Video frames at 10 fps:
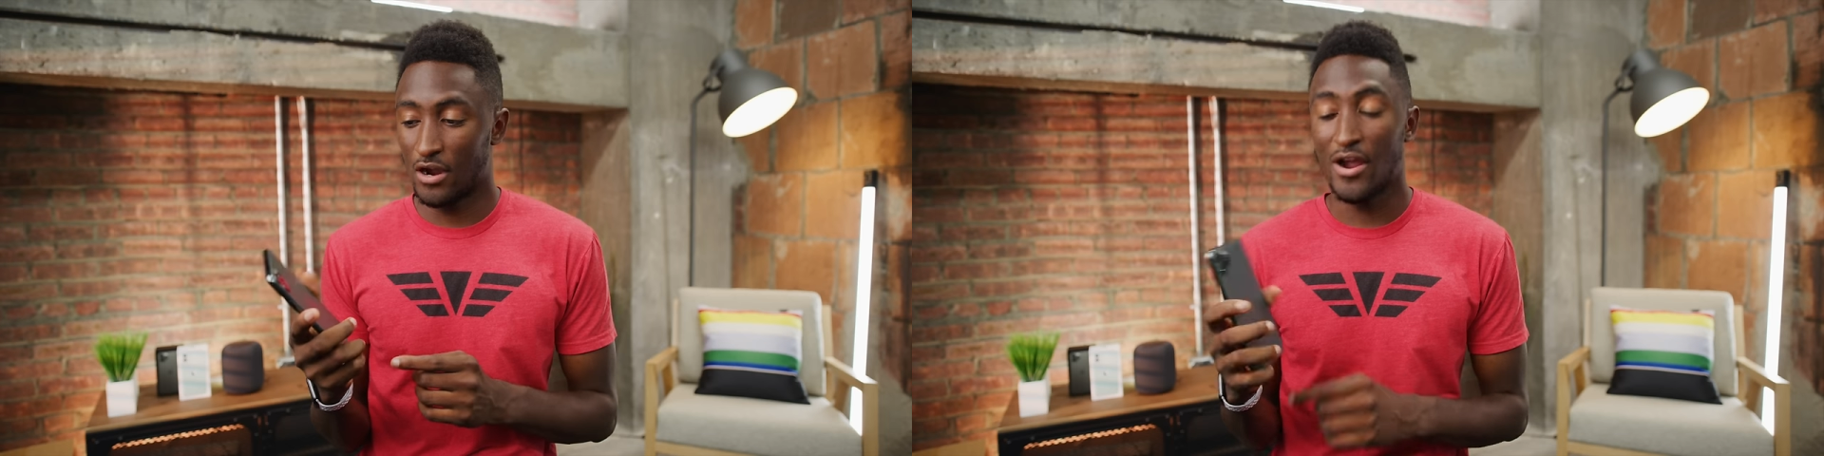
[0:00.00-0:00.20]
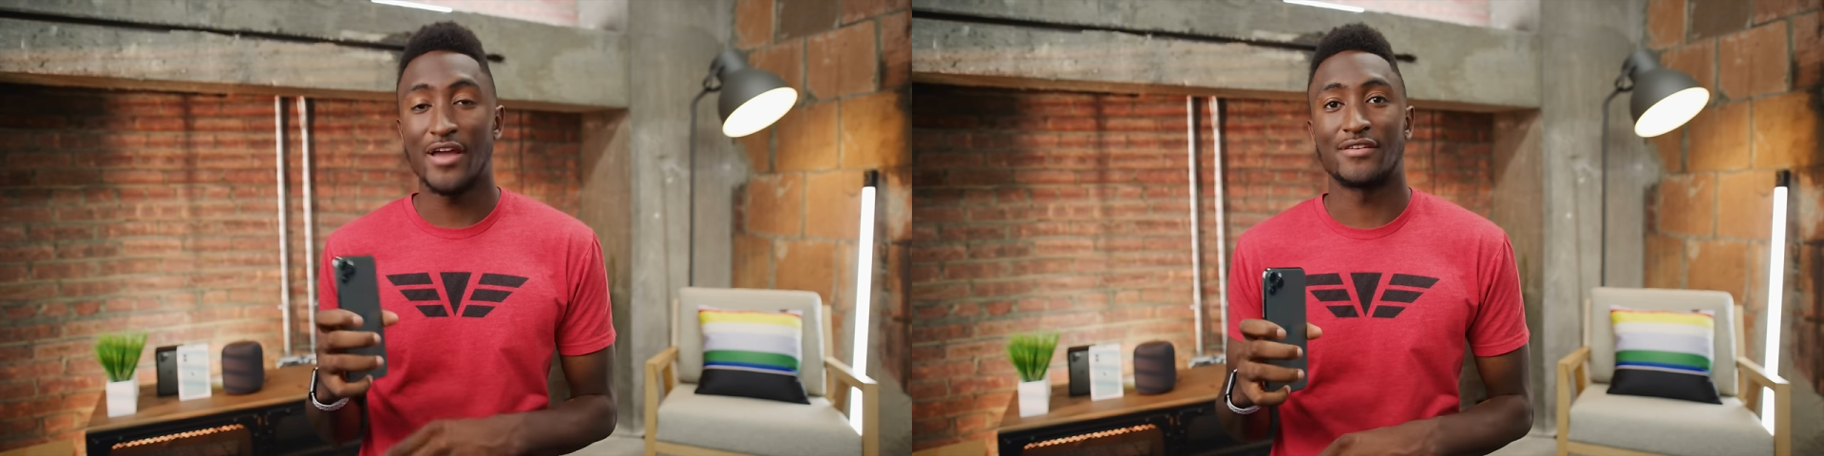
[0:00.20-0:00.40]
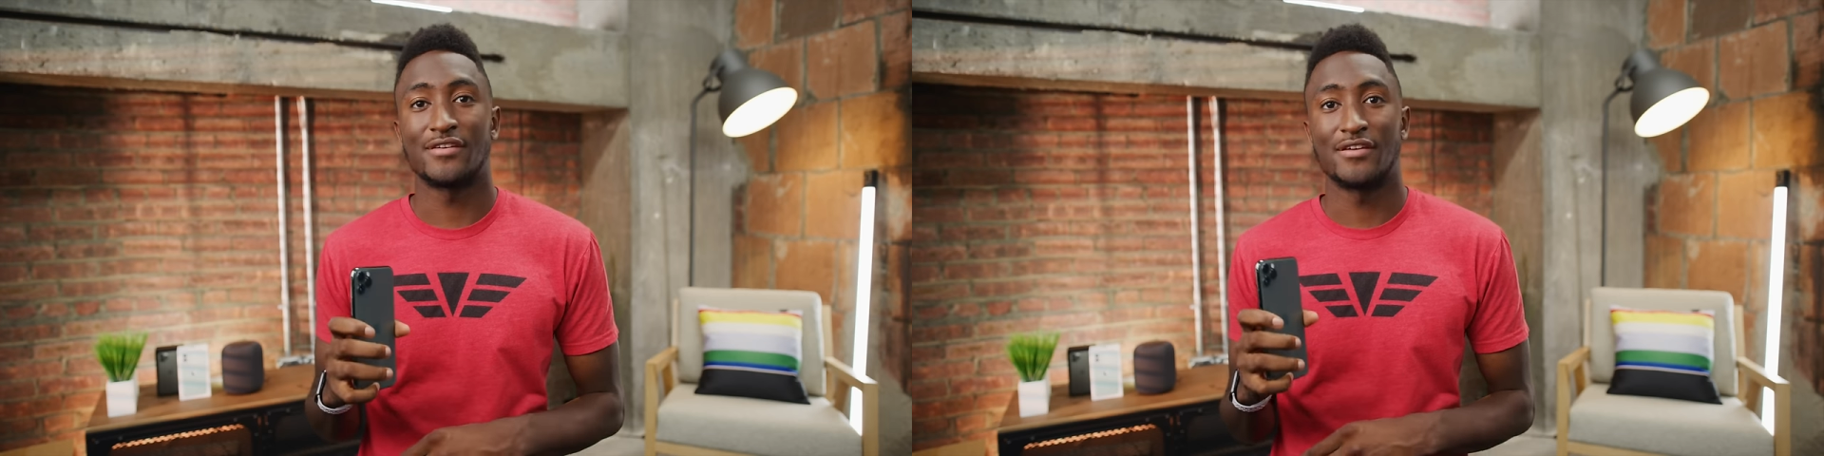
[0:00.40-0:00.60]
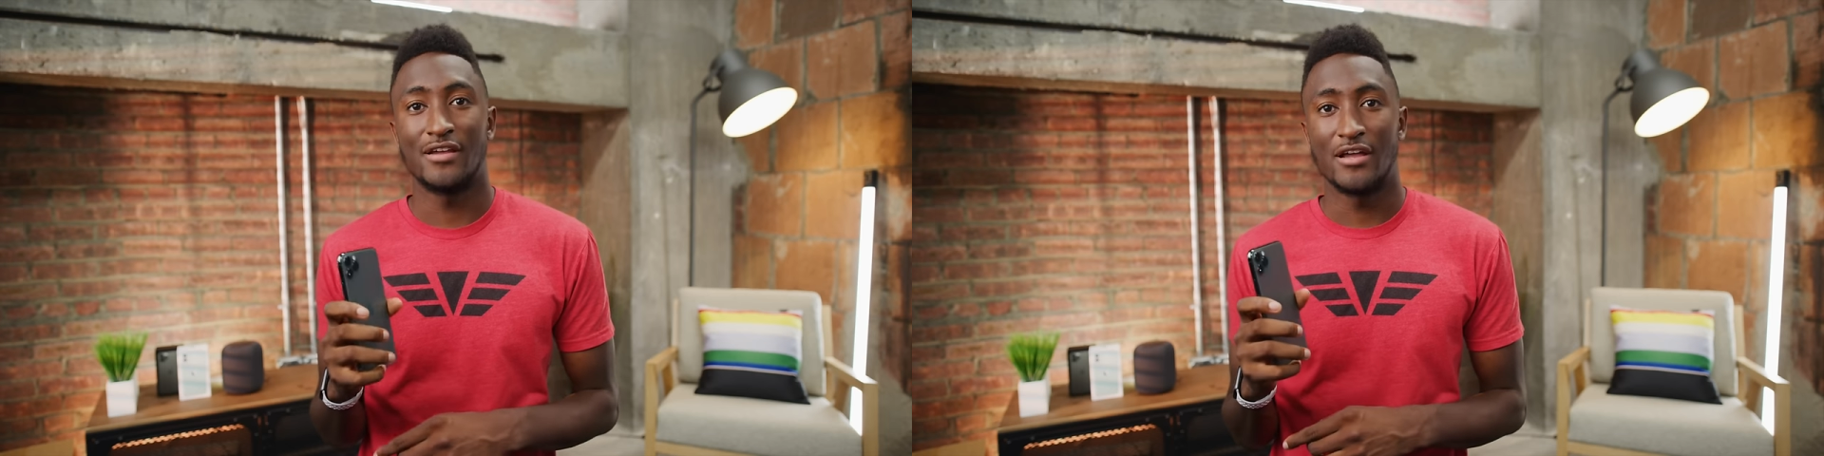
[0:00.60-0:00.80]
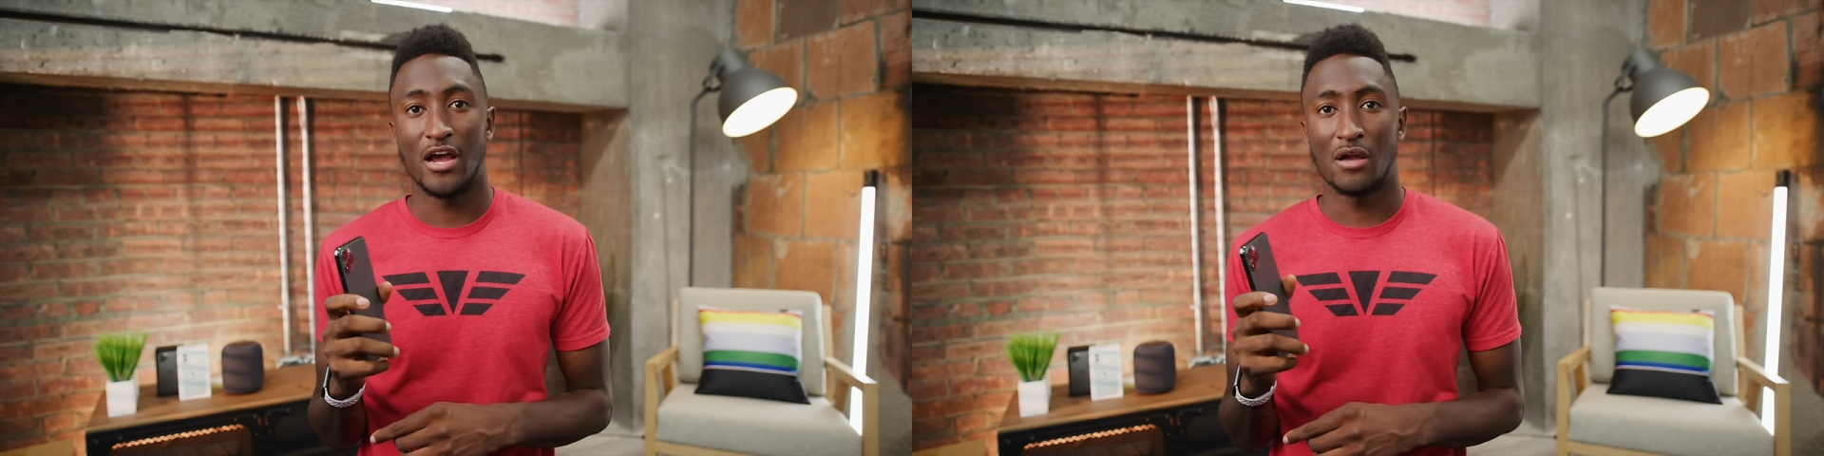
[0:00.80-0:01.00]
All right,
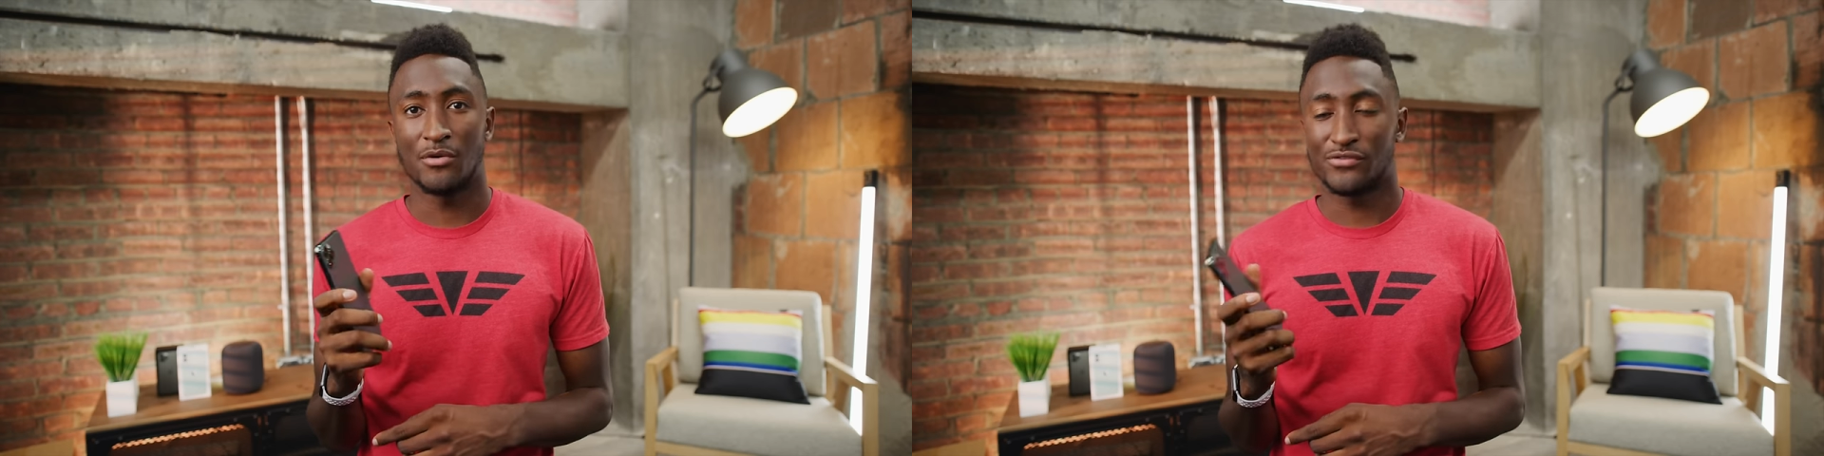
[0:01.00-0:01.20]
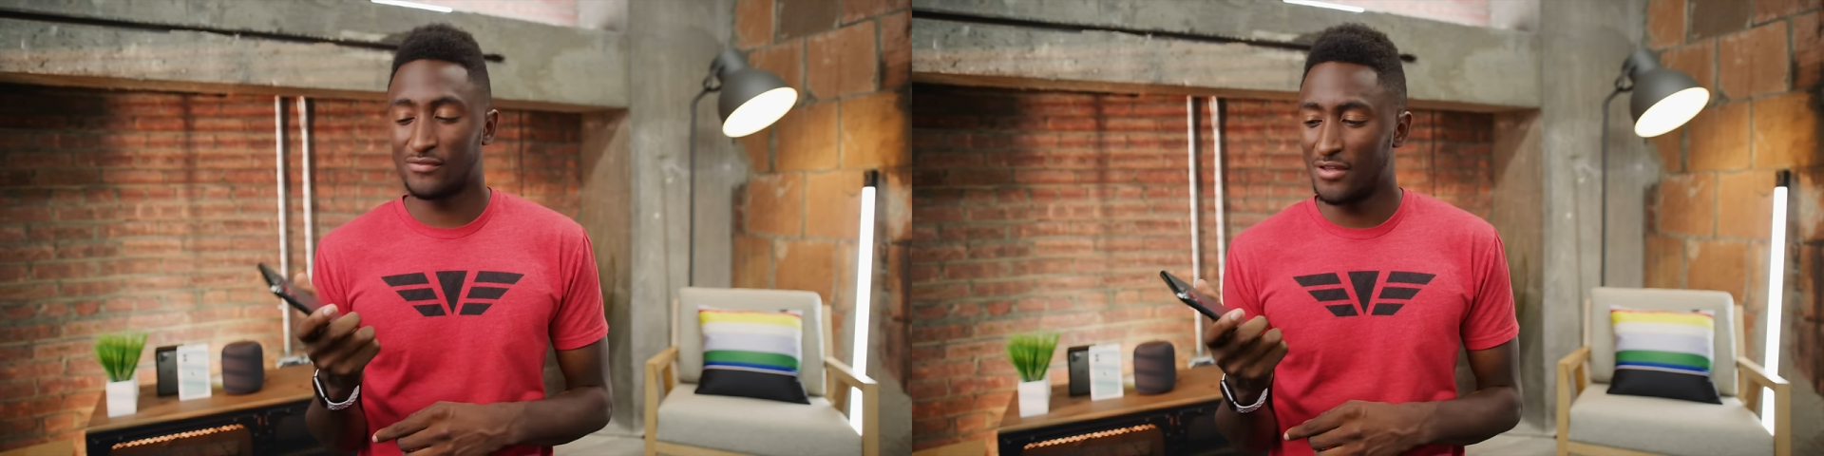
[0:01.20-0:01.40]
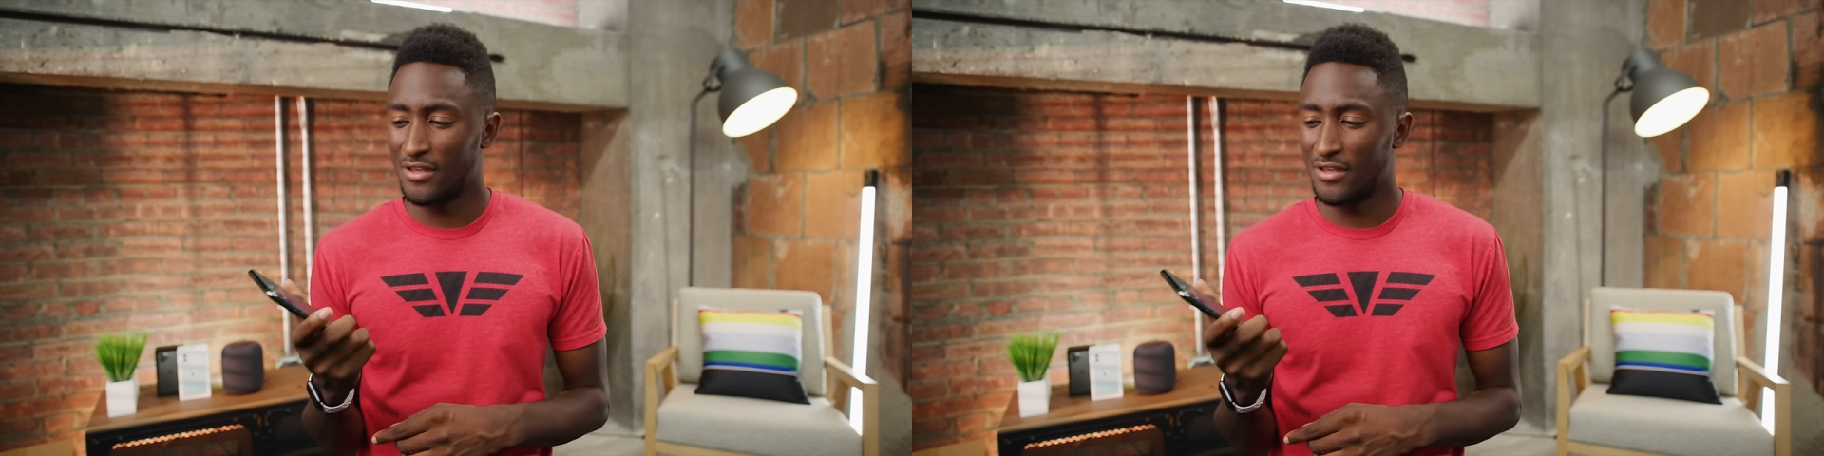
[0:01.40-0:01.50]
I almost